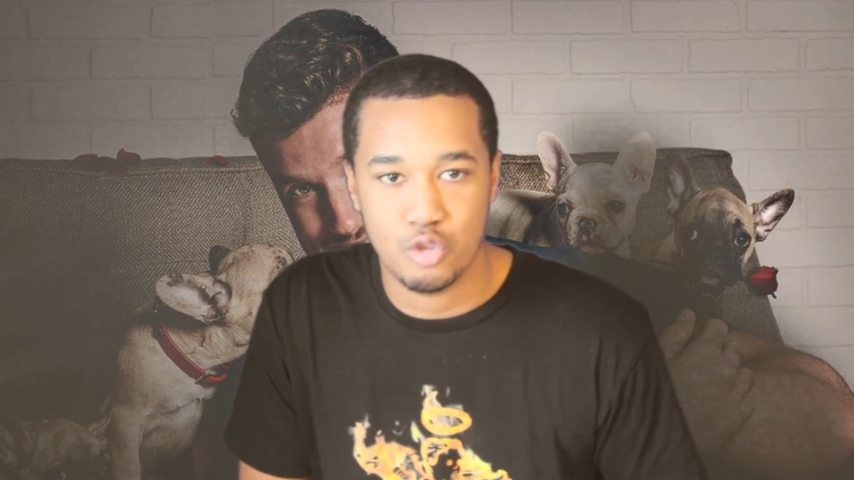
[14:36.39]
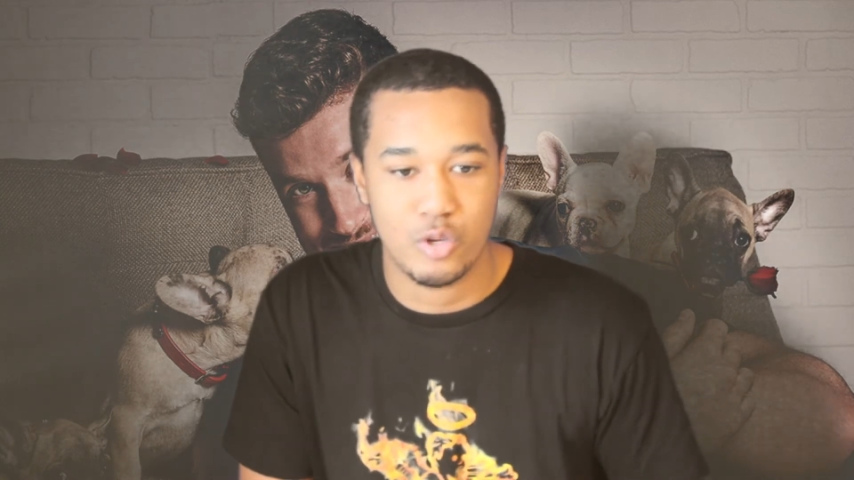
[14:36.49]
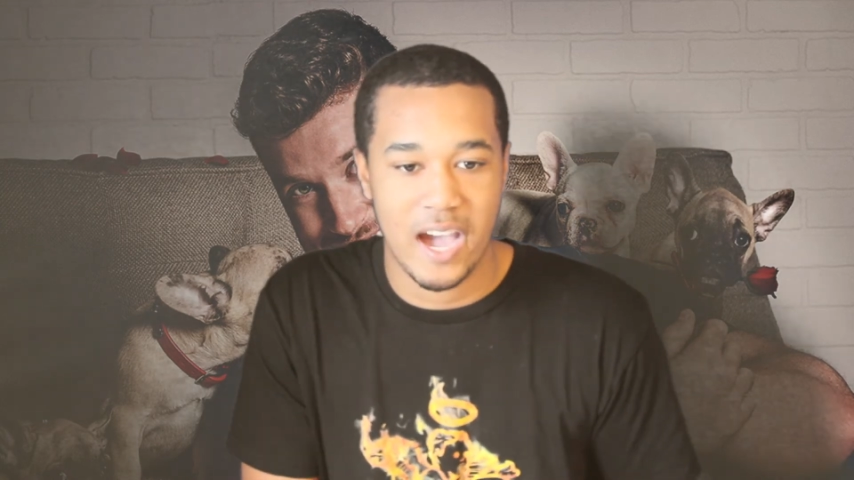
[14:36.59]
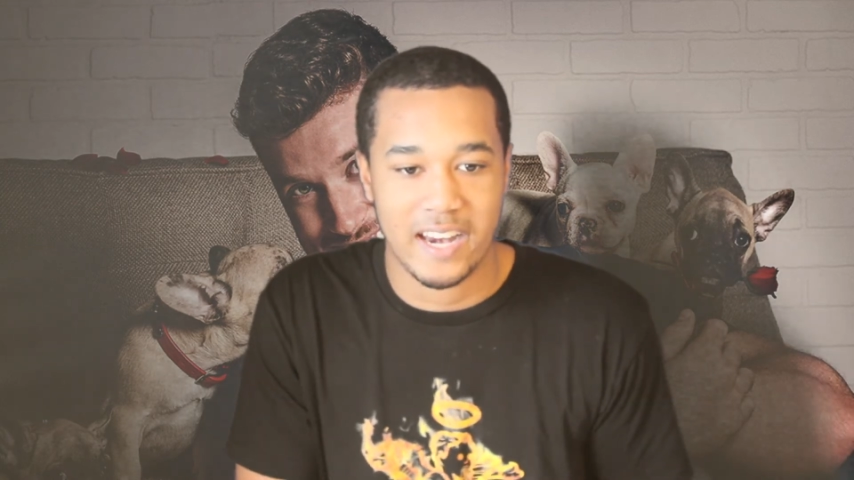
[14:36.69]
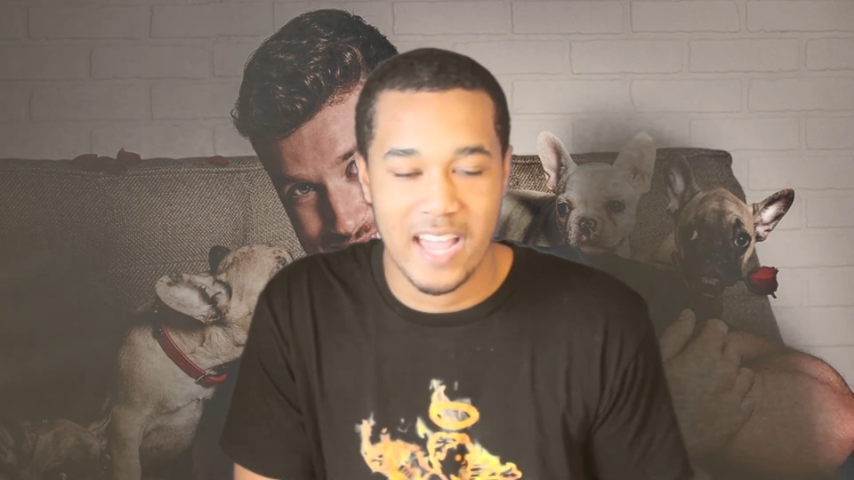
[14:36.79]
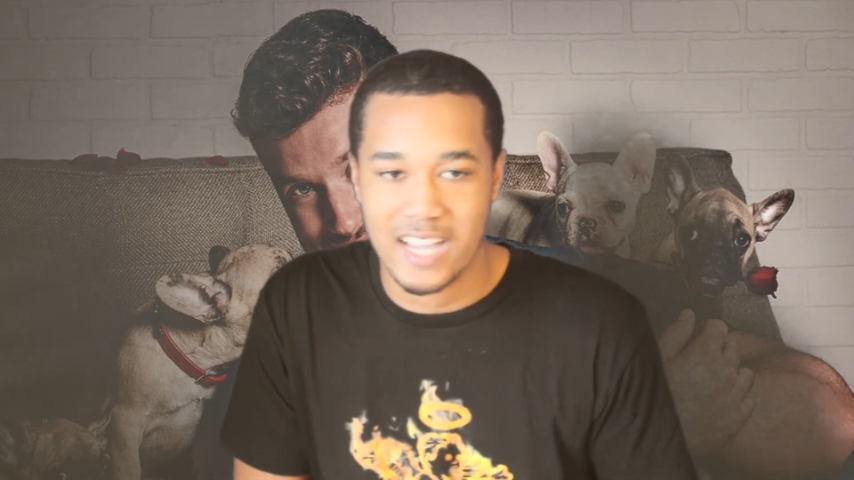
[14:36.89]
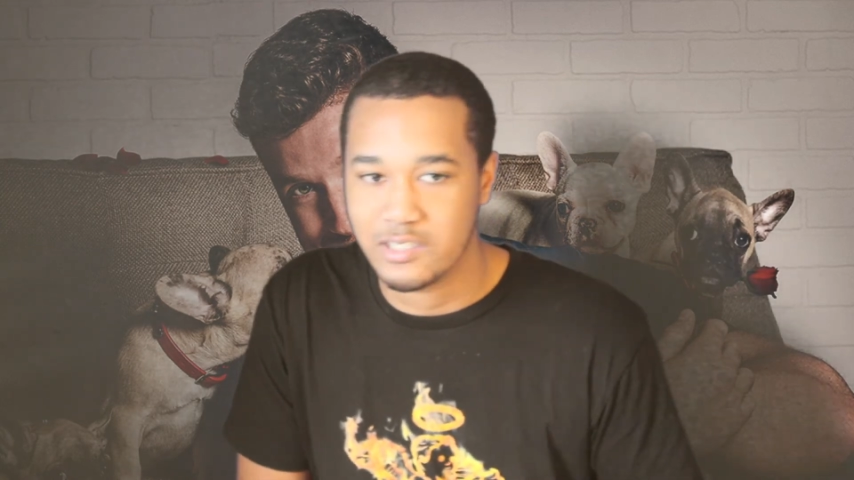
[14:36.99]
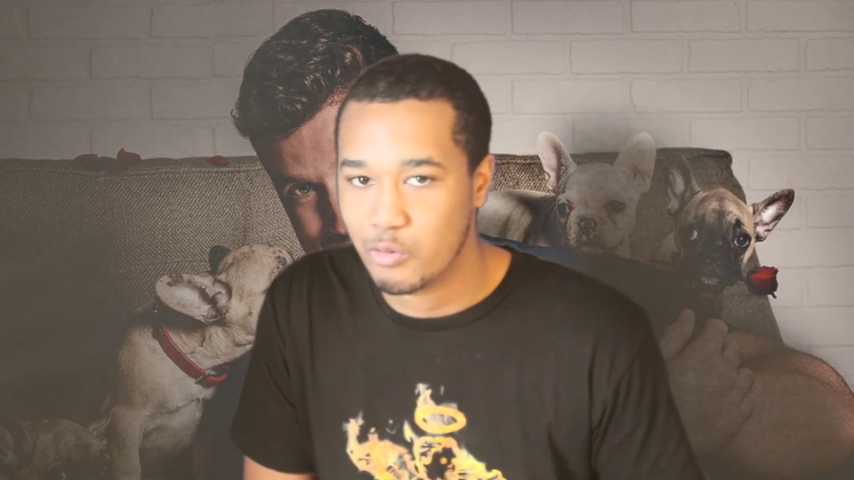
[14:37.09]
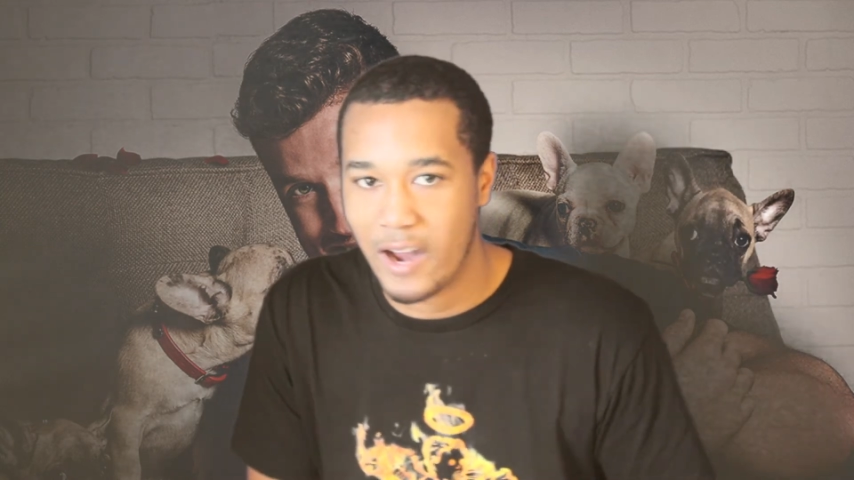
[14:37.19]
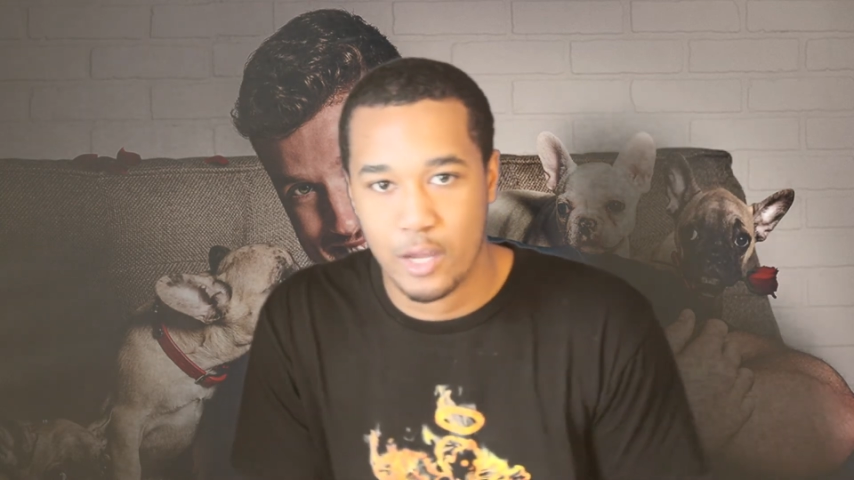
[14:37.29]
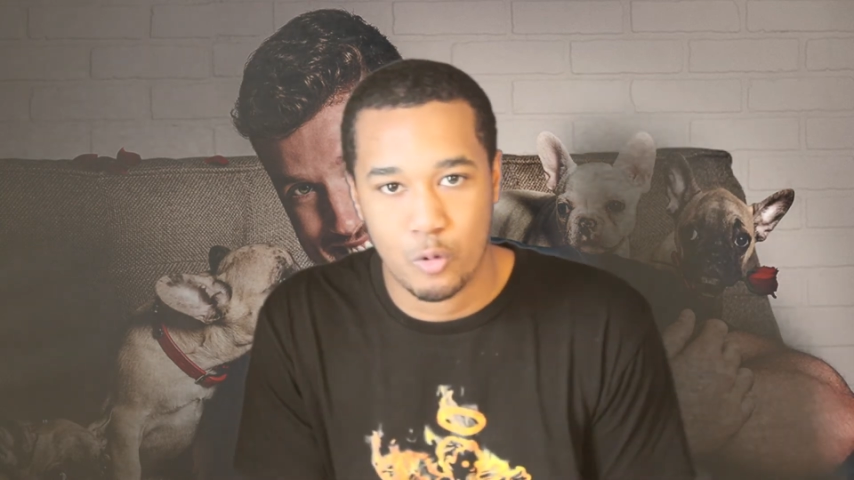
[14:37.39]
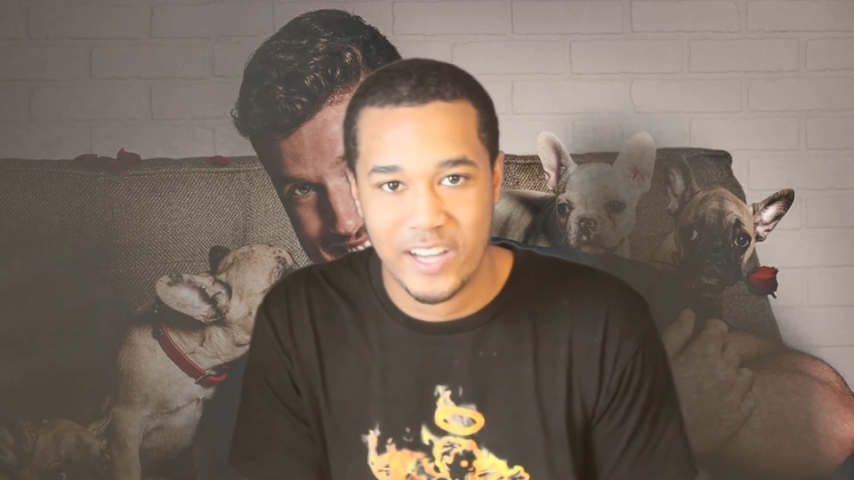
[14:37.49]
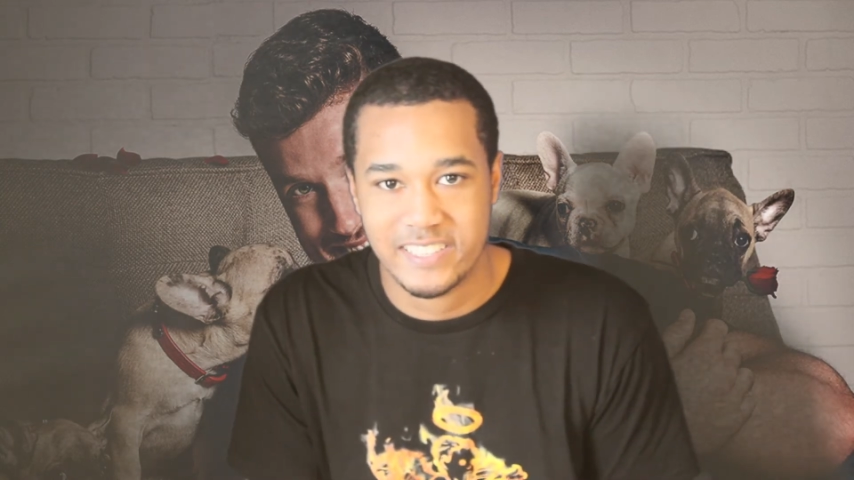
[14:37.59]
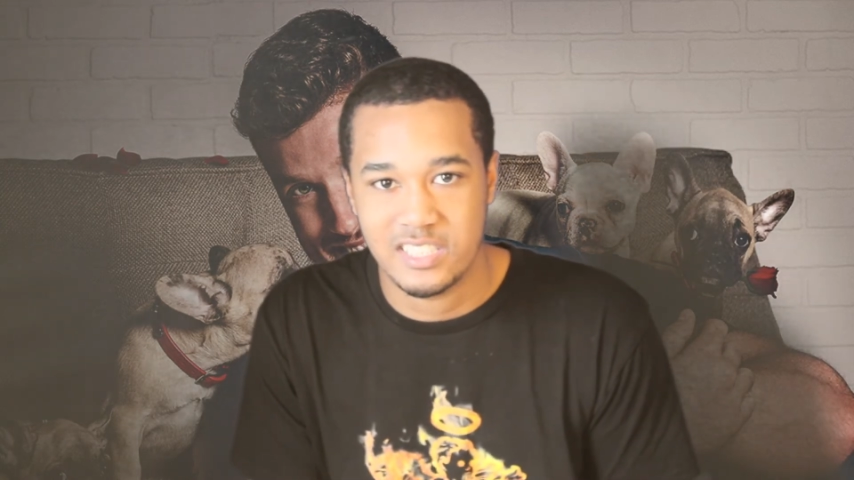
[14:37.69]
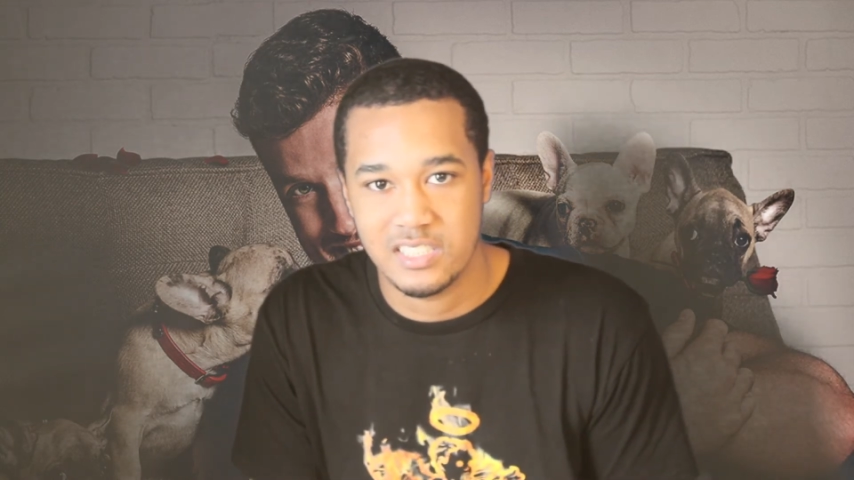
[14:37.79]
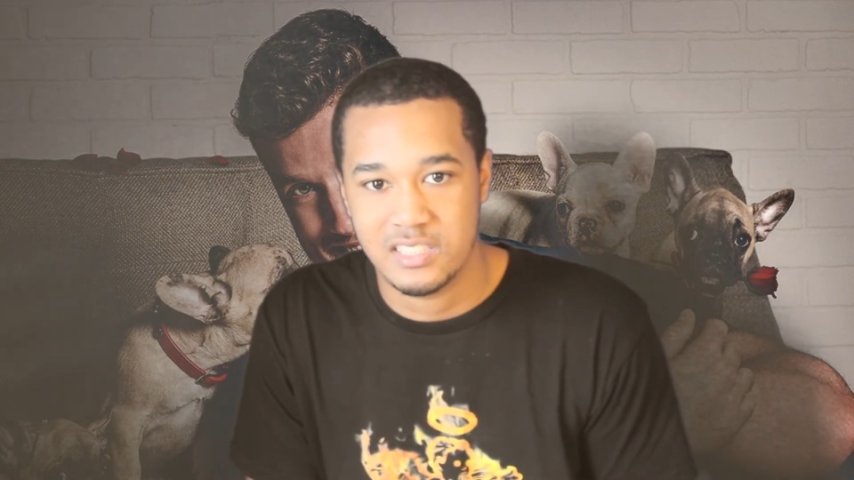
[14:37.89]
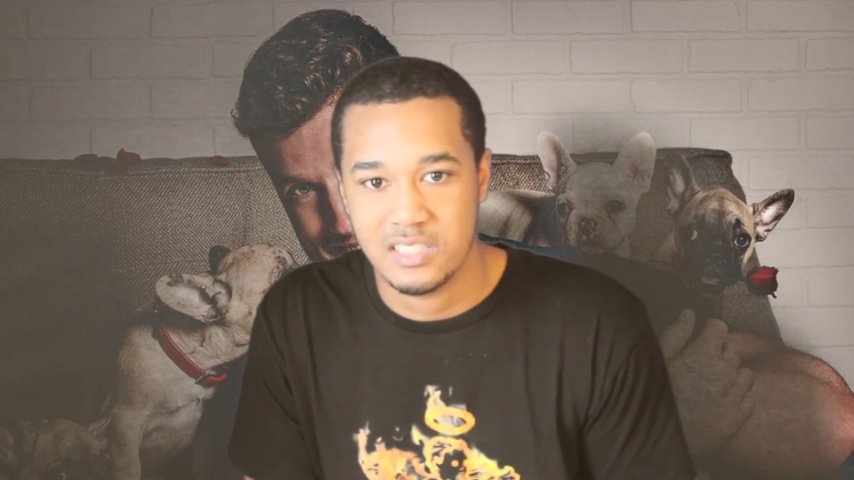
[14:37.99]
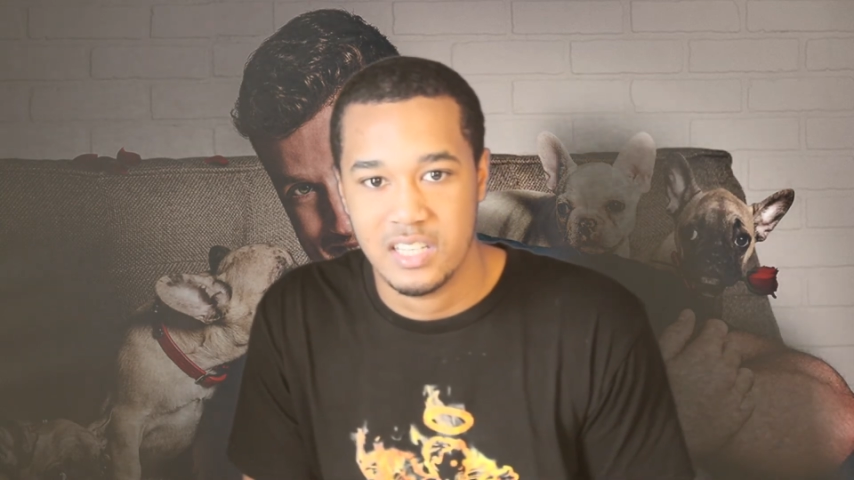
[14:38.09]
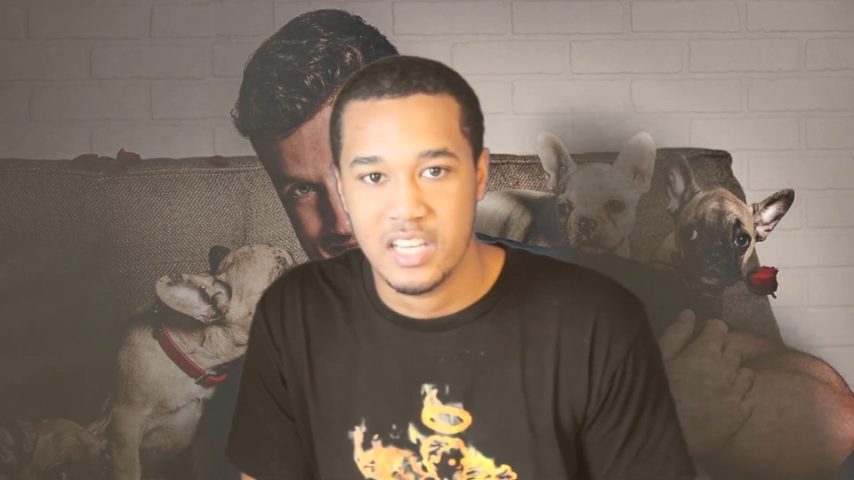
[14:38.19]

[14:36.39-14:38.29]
you gotta ask the right questions,